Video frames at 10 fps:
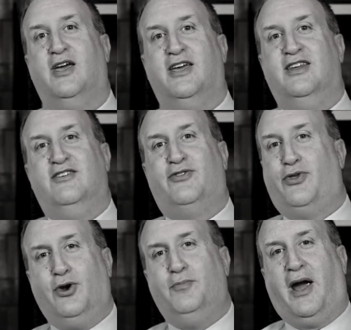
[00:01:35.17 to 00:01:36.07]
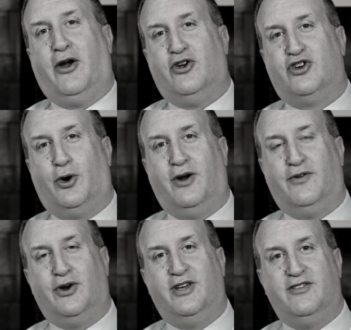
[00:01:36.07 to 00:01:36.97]
In his third parish,
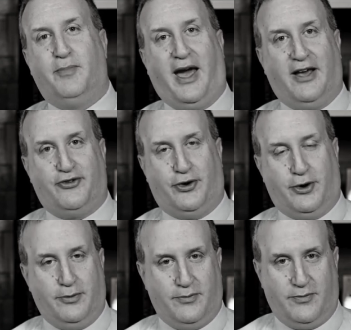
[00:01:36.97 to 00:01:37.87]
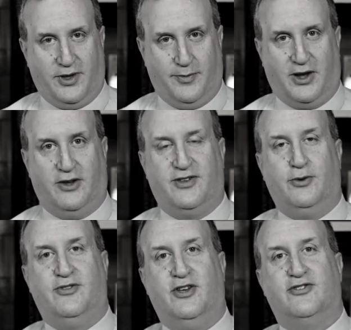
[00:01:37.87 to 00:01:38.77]
however, his pastor, because he
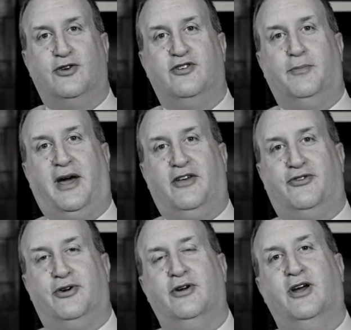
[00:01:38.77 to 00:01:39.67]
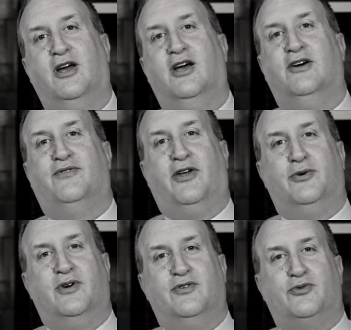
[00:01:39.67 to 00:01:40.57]
was the associate pastor,
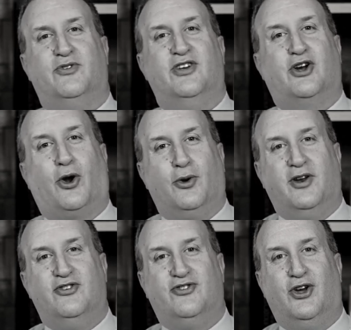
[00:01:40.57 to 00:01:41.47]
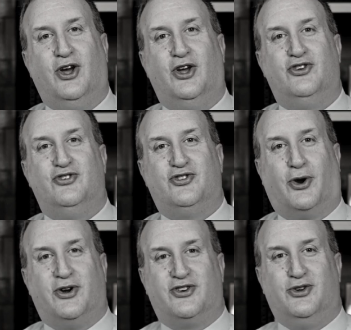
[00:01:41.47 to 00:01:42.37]
Father Rivers was encouraged to
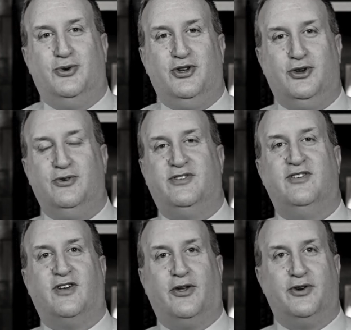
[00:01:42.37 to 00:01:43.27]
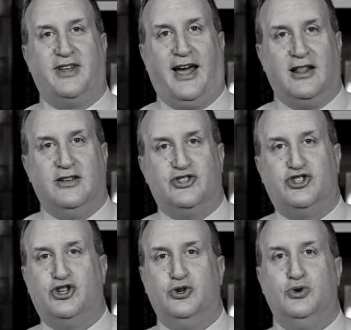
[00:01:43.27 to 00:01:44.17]
start to use his other talents
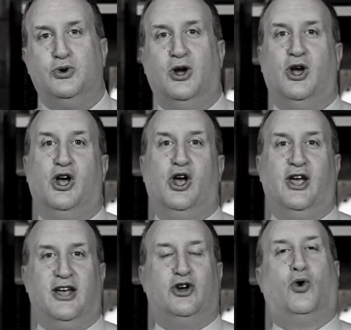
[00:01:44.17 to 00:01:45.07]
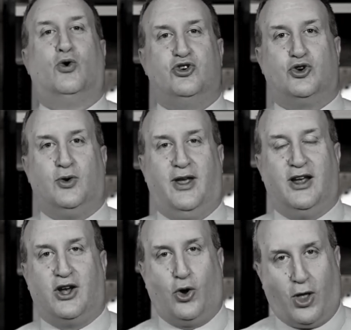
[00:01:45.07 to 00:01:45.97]
to
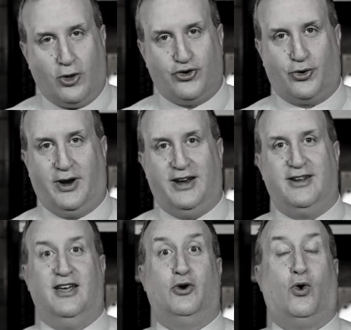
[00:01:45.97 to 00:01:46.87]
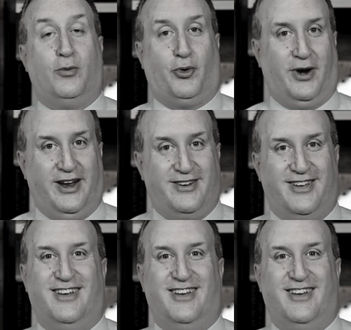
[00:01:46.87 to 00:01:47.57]
enculturate, incorporate